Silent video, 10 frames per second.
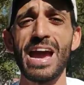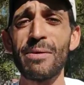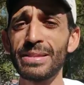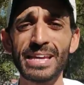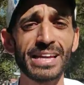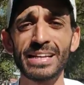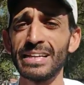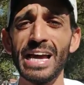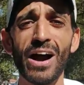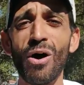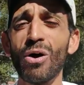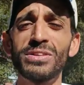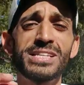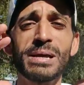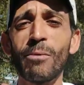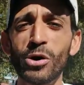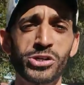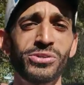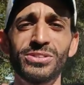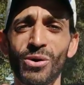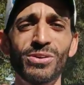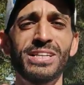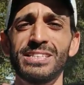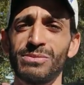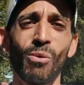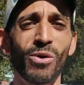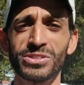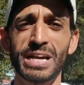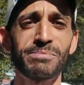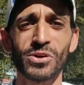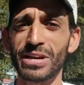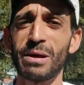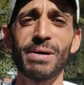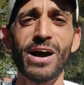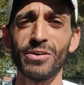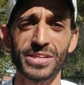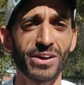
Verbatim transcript: Everything, all these emotions, all these words that I'm talking about,